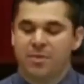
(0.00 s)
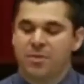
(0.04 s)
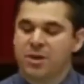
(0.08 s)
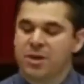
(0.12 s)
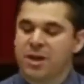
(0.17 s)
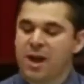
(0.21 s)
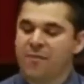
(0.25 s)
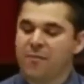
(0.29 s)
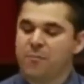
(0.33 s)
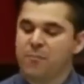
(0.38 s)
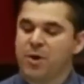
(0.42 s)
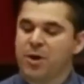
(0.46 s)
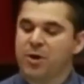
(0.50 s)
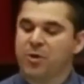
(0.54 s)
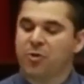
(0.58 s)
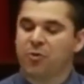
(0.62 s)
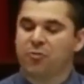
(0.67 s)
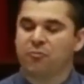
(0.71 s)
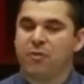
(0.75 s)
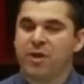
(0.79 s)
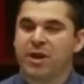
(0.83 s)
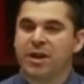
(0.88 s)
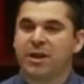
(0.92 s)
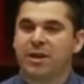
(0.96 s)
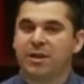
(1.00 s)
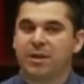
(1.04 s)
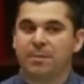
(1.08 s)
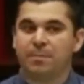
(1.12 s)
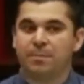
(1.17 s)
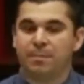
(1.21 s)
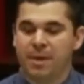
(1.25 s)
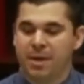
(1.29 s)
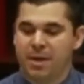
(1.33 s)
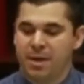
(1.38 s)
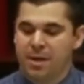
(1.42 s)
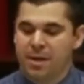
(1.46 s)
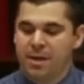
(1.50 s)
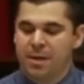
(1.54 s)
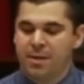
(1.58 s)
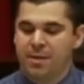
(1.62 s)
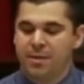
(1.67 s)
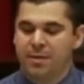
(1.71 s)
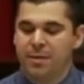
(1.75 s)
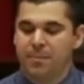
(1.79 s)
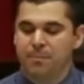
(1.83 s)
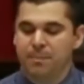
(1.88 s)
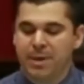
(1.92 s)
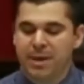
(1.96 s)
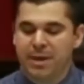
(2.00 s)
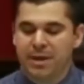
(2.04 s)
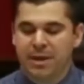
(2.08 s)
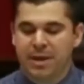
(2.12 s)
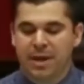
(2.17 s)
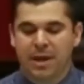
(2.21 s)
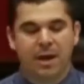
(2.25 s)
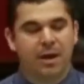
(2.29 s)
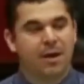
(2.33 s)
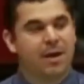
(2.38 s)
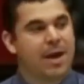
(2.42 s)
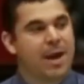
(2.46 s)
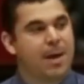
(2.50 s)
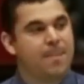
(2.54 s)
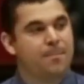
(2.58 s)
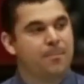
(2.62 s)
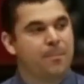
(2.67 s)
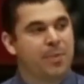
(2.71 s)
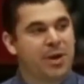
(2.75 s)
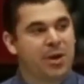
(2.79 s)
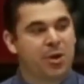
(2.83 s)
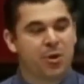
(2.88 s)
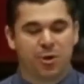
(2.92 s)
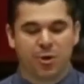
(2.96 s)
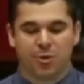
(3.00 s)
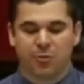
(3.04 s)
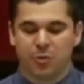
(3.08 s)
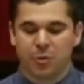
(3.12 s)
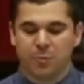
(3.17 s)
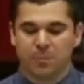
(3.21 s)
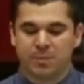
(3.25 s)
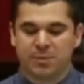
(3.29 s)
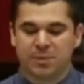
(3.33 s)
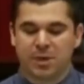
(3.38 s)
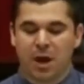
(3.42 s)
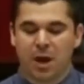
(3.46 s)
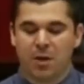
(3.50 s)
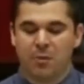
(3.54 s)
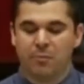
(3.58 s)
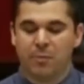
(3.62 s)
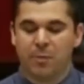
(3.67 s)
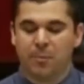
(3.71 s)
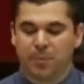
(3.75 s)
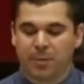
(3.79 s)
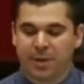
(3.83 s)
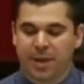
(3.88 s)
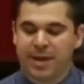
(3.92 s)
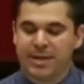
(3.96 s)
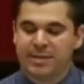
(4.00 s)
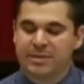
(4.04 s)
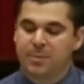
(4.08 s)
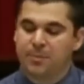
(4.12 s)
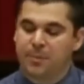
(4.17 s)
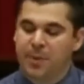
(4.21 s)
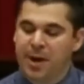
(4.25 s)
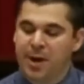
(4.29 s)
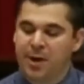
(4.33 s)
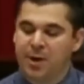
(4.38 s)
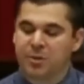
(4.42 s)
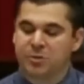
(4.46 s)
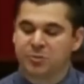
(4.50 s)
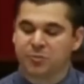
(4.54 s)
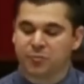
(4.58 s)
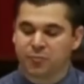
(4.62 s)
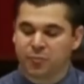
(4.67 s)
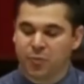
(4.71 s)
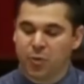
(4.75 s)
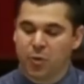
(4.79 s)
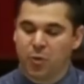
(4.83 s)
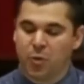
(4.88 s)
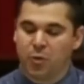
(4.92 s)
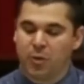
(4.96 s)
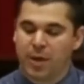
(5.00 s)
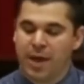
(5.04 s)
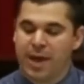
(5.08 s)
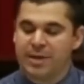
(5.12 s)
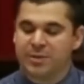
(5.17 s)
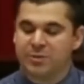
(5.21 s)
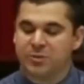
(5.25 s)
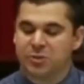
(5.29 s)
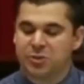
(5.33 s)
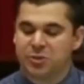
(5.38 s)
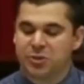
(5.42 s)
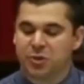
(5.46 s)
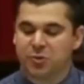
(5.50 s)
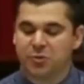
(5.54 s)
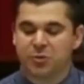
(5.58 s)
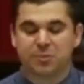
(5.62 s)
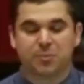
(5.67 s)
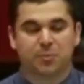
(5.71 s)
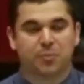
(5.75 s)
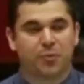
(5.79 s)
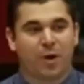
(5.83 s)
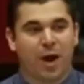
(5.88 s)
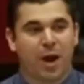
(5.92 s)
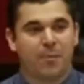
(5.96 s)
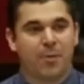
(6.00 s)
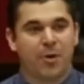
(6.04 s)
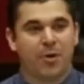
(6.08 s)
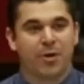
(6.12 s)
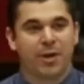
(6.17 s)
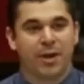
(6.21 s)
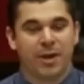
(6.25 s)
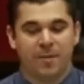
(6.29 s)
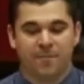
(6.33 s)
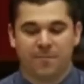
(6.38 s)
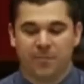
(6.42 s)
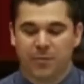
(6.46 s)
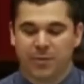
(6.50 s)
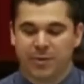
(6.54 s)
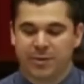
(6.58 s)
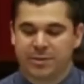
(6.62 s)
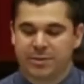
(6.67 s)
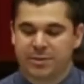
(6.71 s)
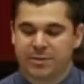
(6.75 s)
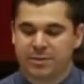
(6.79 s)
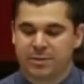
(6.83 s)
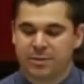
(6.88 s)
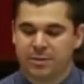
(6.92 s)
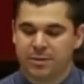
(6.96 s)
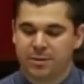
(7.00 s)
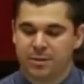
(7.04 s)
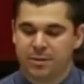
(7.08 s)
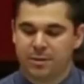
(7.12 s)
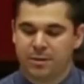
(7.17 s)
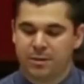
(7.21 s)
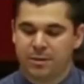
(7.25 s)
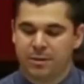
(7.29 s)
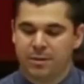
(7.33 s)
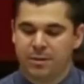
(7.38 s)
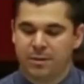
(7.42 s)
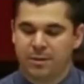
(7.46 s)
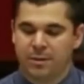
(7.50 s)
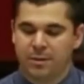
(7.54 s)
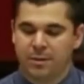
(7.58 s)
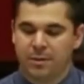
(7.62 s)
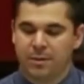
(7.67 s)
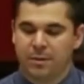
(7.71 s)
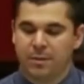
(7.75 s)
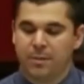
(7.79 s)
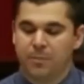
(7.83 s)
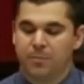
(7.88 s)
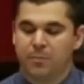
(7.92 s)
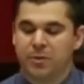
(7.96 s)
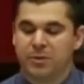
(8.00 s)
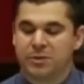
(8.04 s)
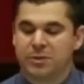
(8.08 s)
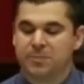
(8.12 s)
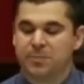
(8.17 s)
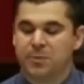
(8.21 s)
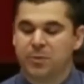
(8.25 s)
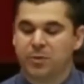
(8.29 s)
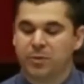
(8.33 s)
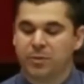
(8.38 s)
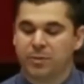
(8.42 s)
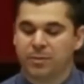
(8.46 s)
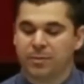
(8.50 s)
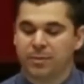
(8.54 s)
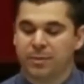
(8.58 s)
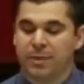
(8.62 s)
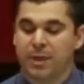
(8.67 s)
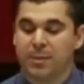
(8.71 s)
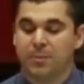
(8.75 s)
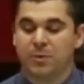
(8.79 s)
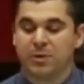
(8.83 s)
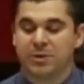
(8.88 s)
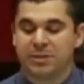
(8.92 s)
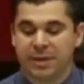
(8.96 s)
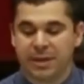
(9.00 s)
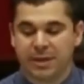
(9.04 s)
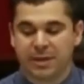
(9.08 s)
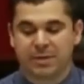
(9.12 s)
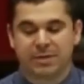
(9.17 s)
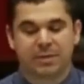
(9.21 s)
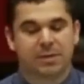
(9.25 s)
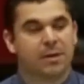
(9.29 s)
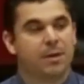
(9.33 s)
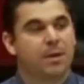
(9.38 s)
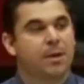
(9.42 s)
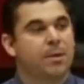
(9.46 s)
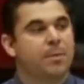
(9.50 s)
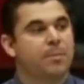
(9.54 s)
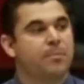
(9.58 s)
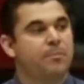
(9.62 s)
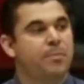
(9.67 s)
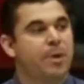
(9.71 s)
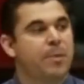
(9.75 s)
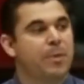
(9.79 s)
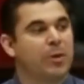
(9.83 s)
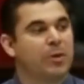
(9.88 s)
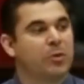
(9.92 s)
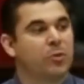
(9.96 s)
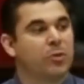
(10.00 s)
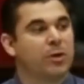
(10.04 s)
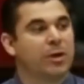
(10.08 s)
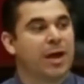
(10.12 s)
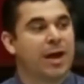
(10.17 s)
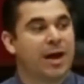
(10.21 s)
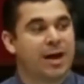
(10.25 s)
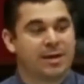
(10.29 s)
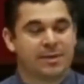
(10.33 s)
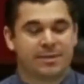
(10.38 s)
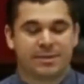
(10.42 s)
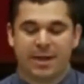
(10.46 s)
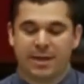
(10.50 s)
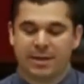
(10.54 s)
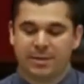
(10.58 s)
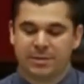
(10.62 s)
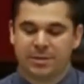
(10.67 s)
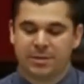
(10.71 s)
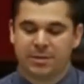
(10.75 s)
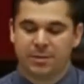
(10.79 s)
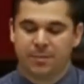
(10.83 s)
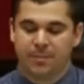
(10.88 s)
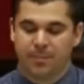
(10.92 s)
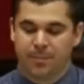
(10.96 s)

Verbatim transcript: the government curriculum, the media, and peer groups replace the parents' role as their children's primary influence. Principle number 6, biblical content.